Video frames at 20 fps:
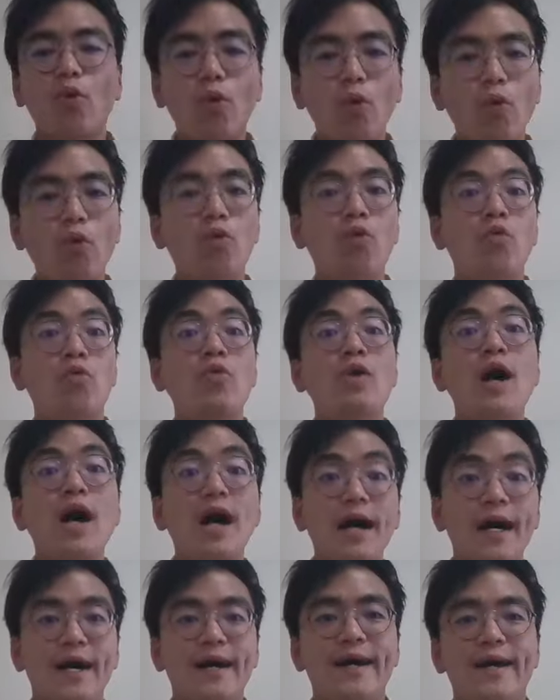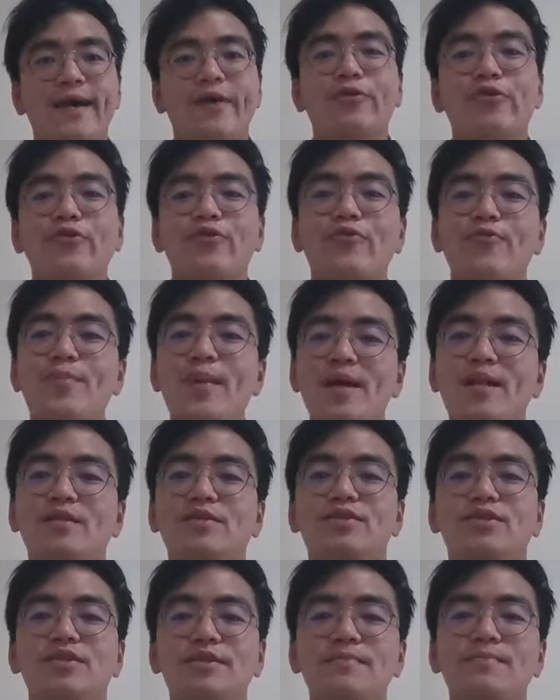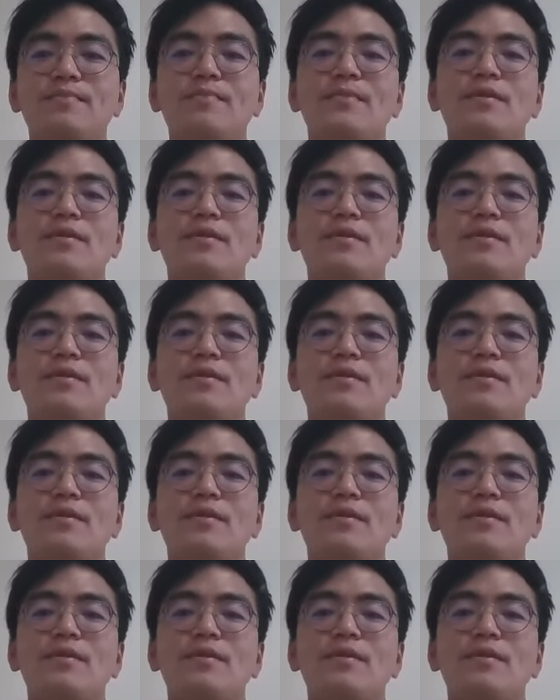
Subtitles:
or are out of balance.